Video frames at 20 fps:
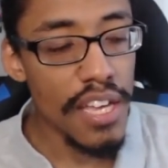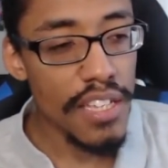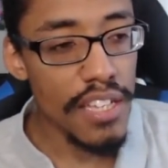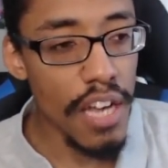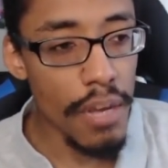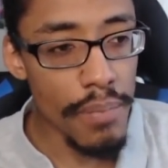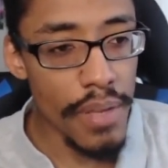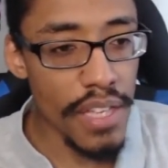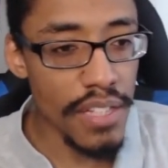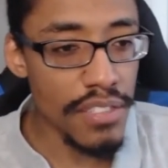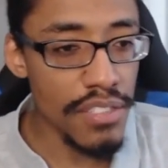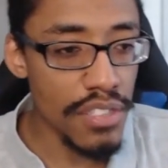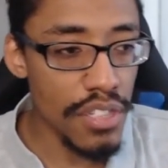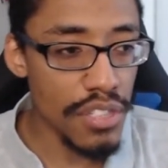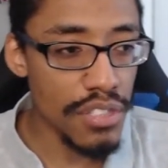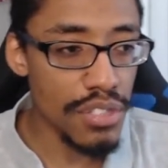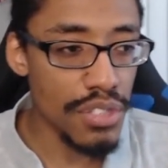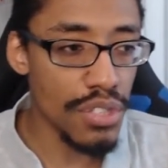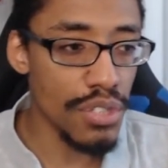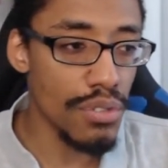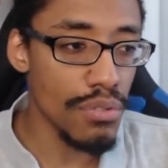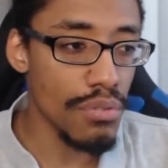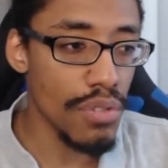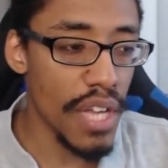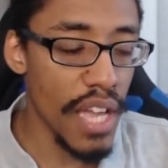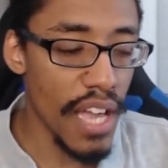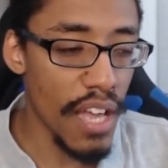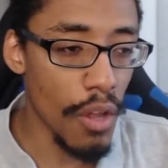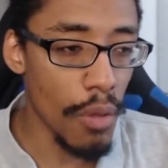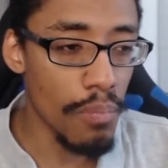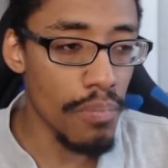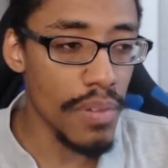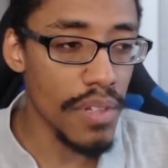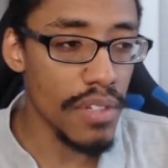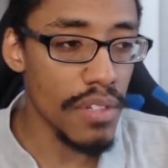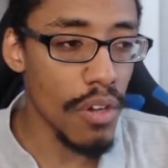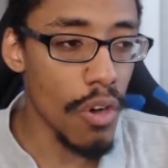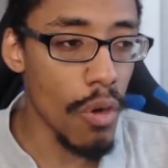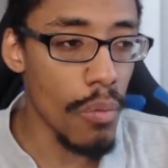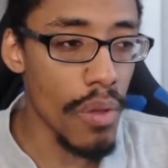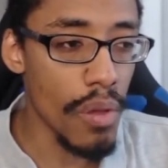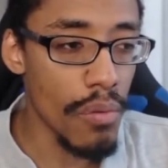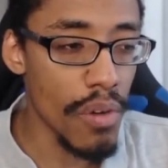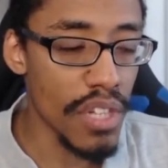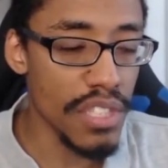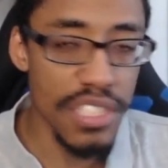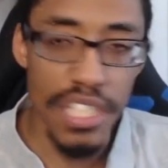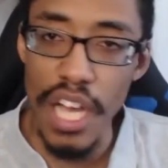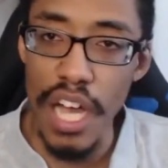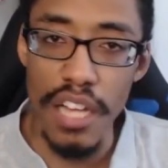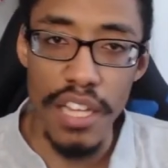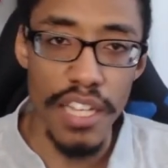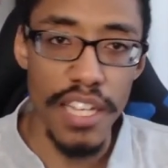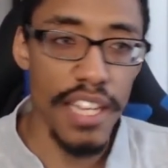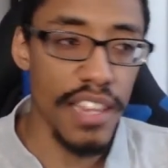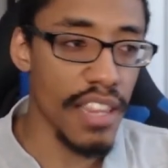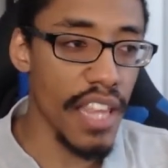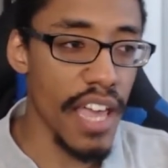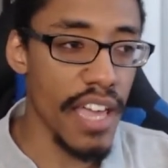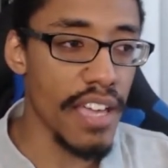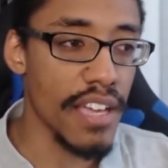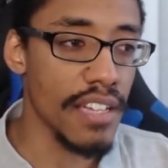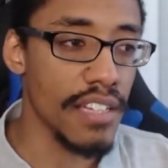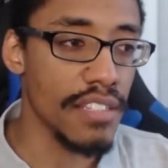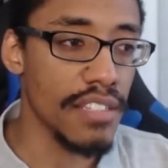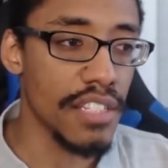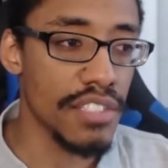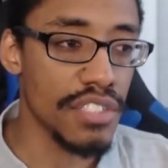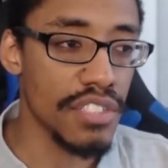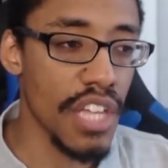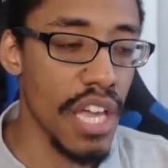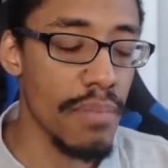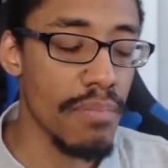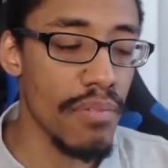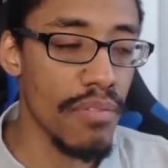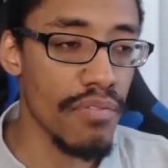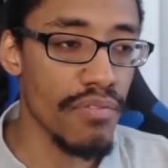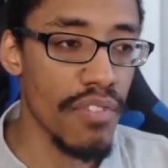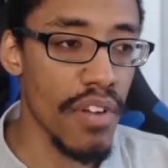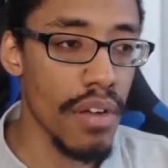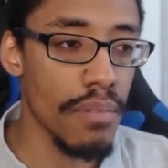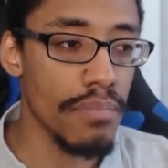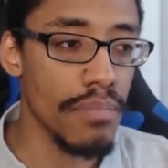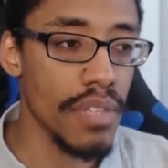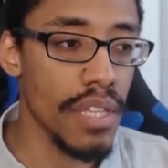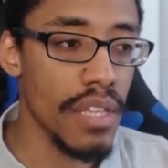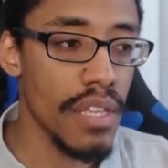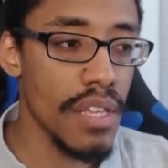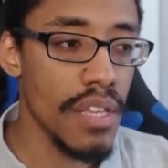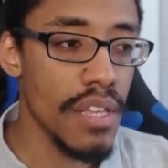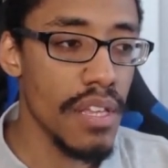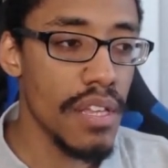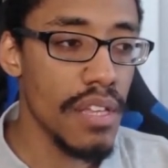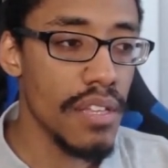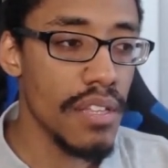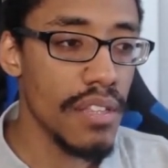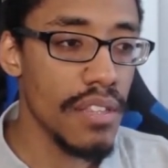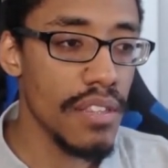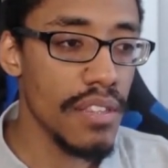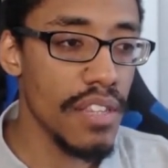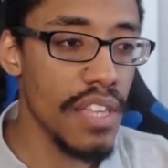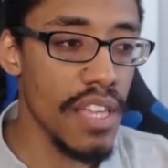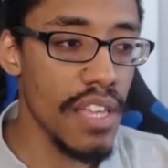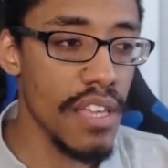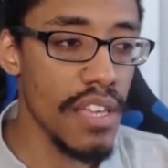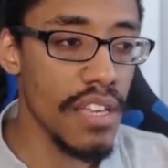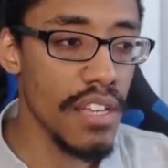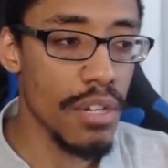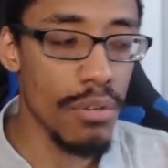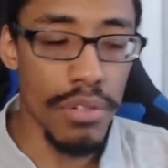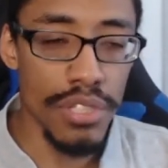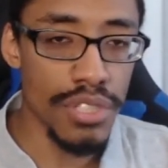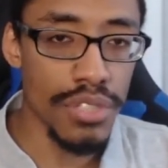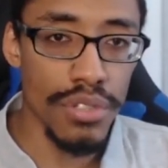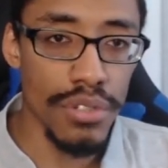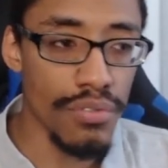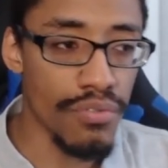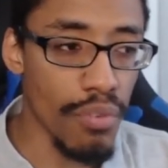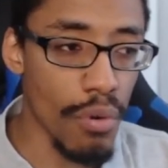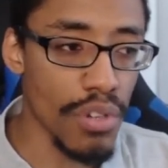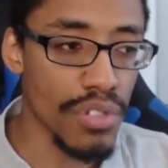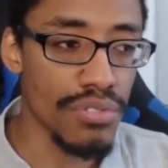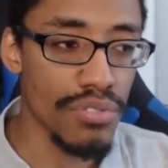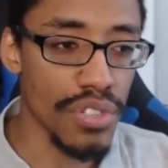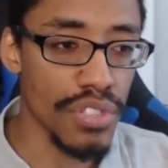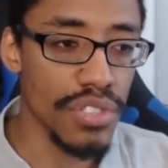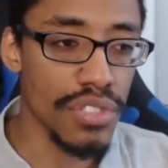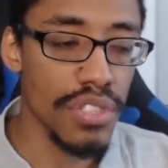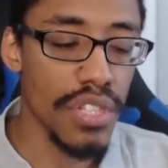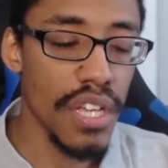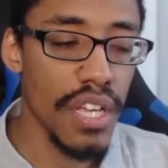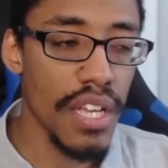come in to help Obi-Wan, Tala, and Leia escape from the Inquisitor Fortress,